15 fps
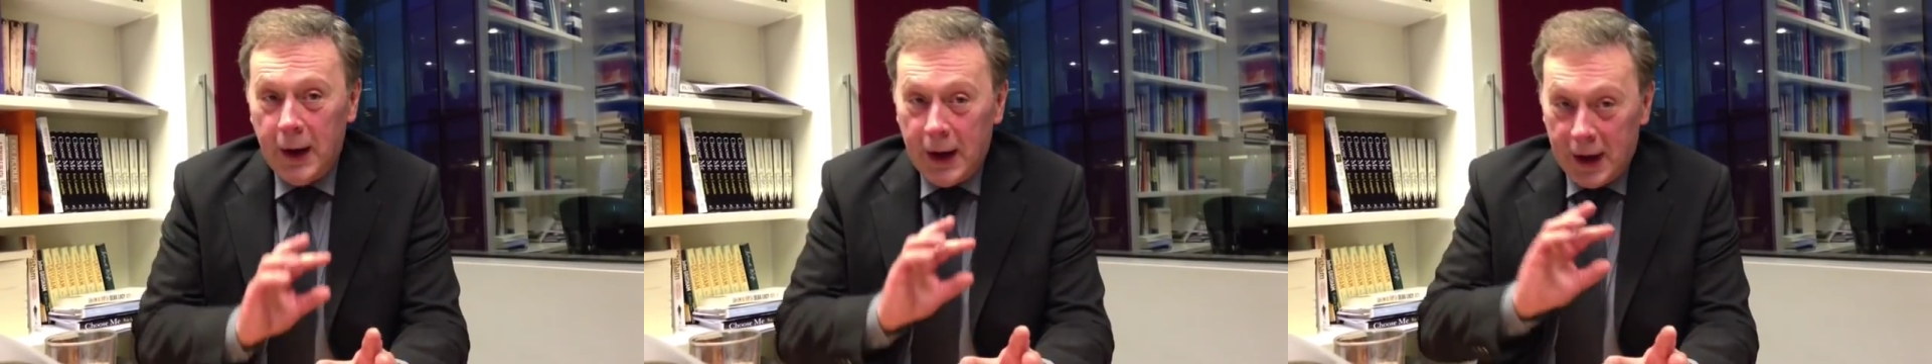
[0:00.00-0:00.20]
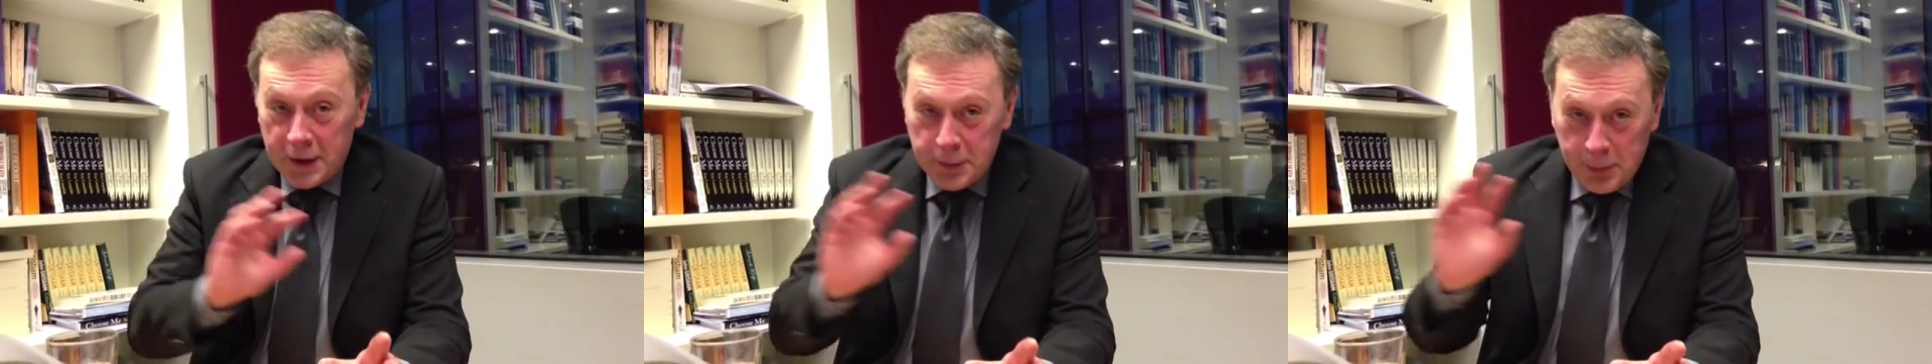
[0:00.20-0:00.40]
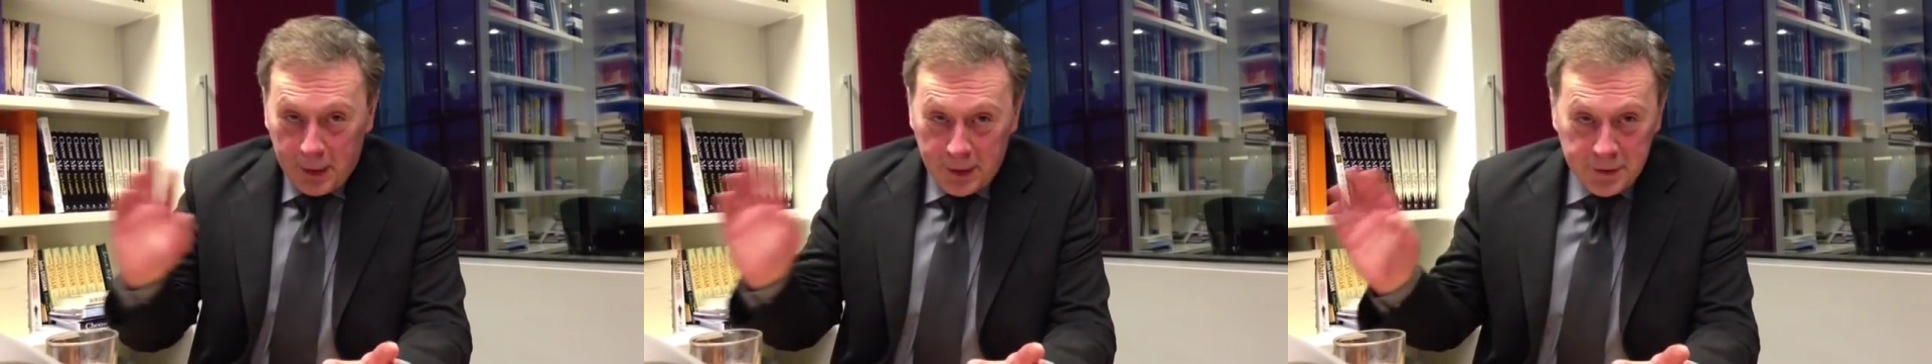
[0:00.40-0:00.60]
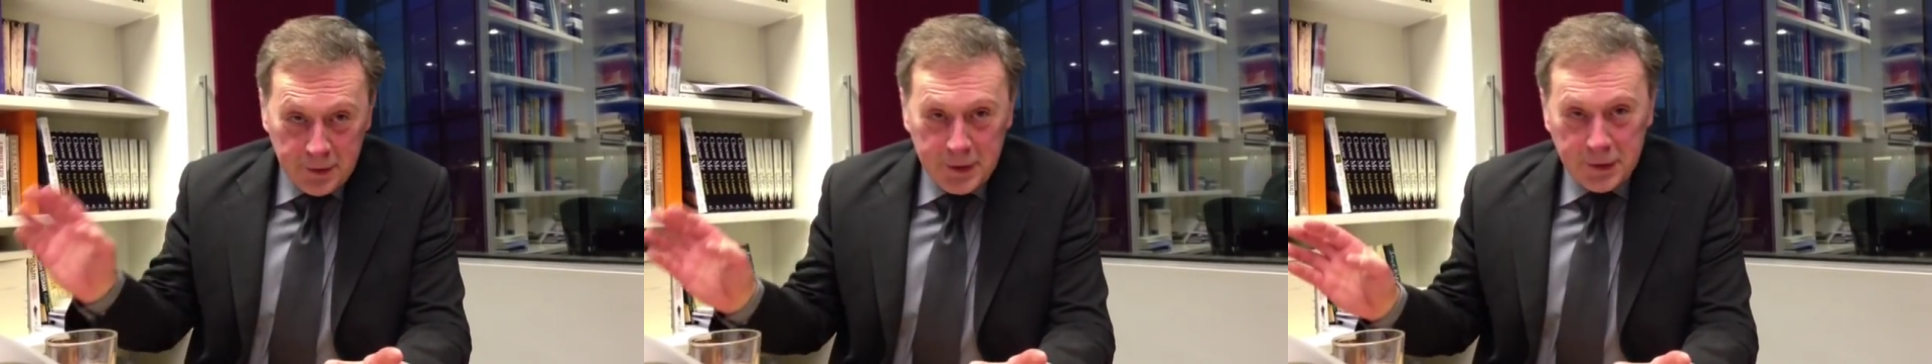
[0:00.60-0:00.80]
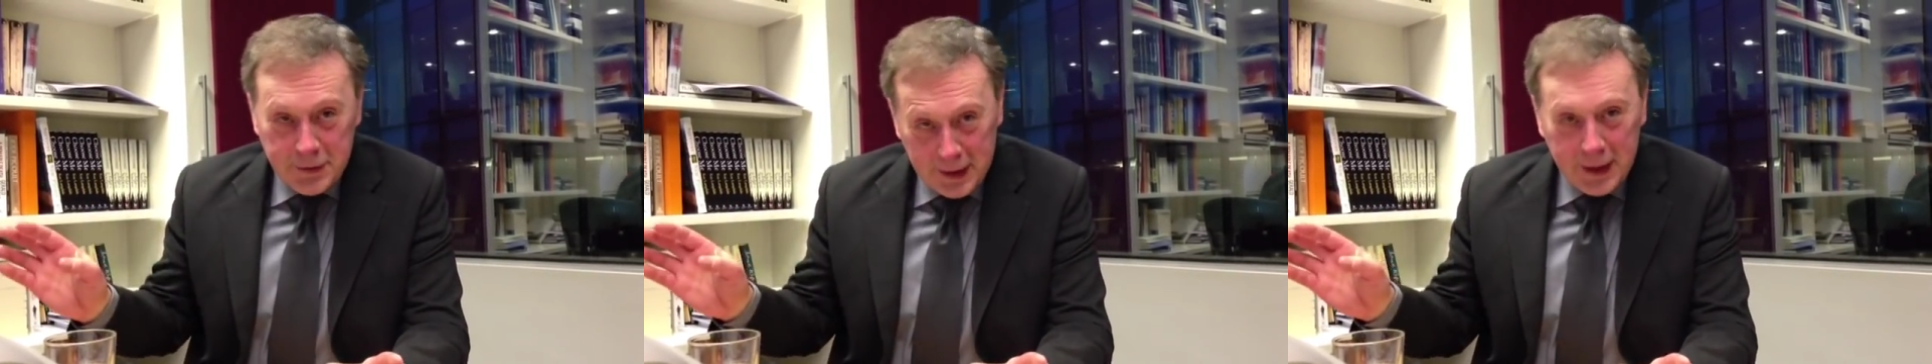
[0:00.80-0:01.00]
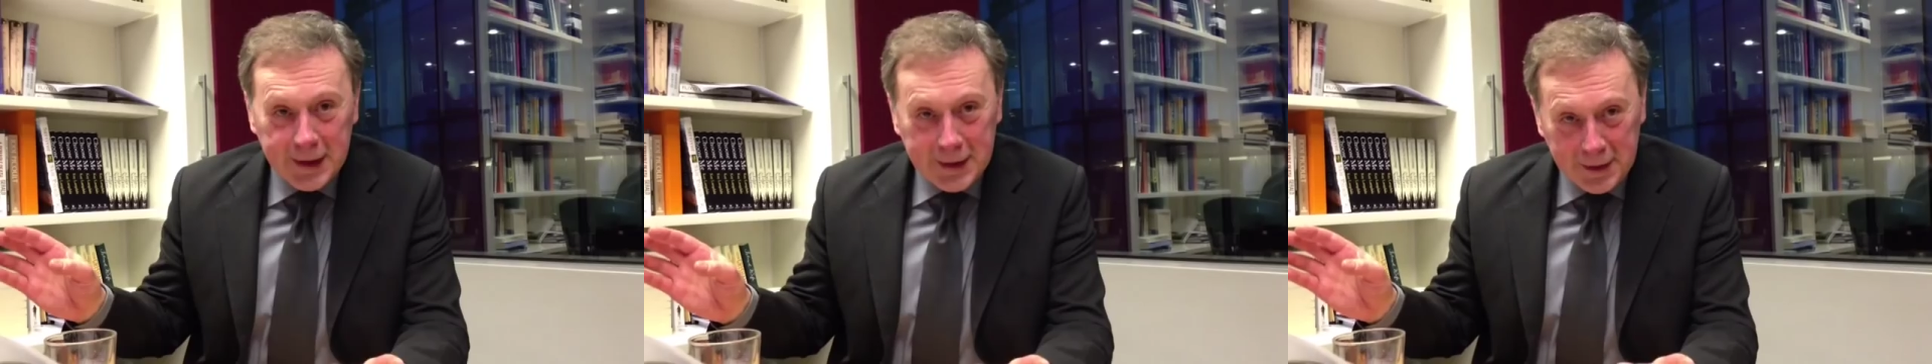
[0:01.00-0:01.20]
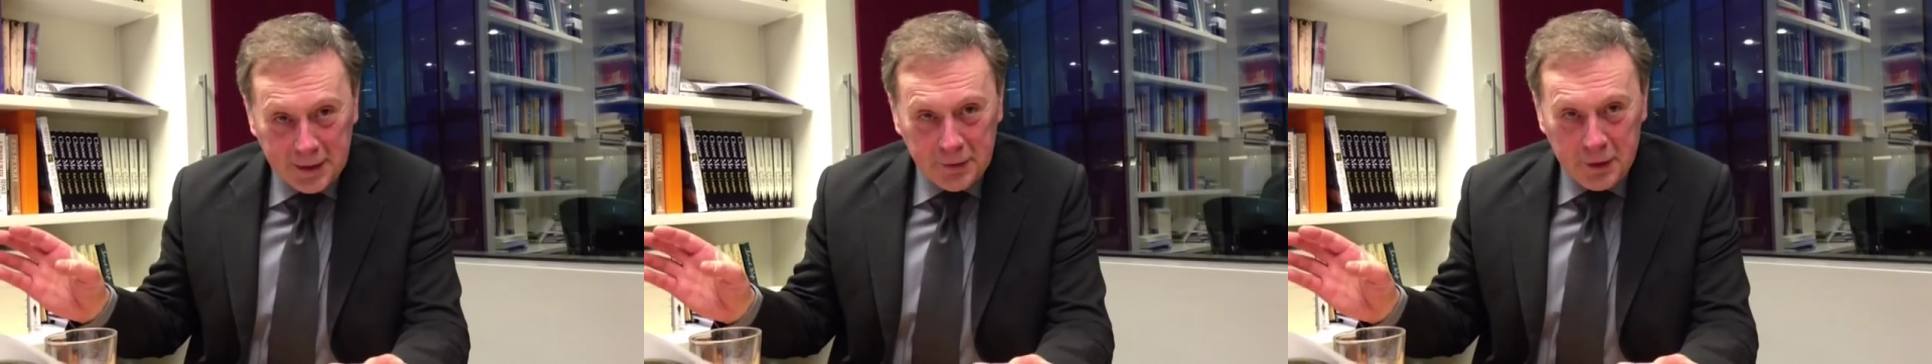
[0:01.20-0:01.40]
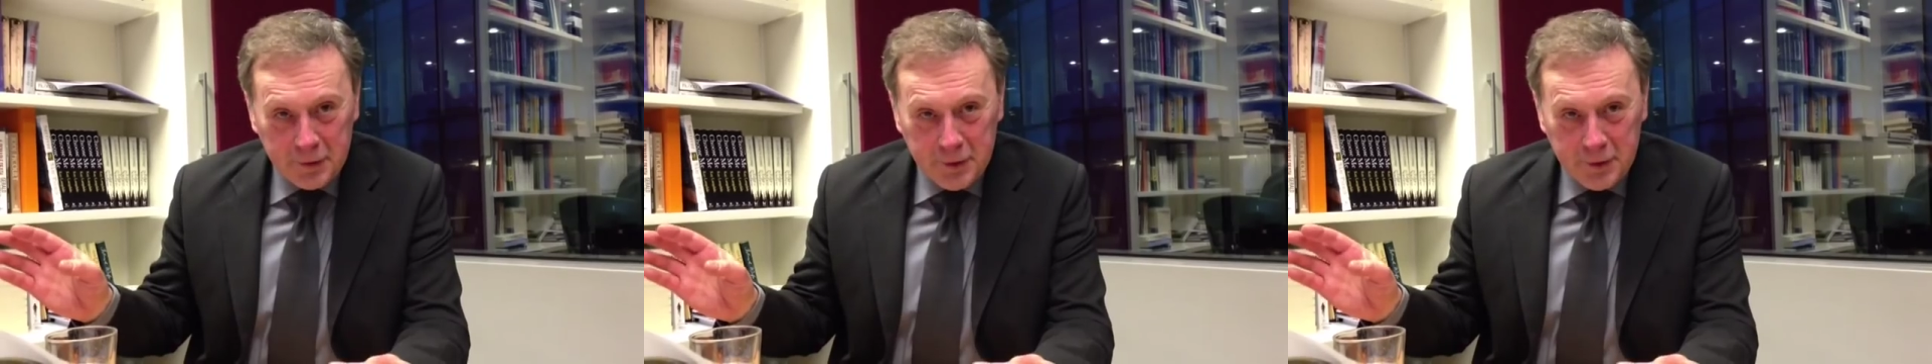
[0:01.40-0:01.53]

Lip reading: as part of the title of the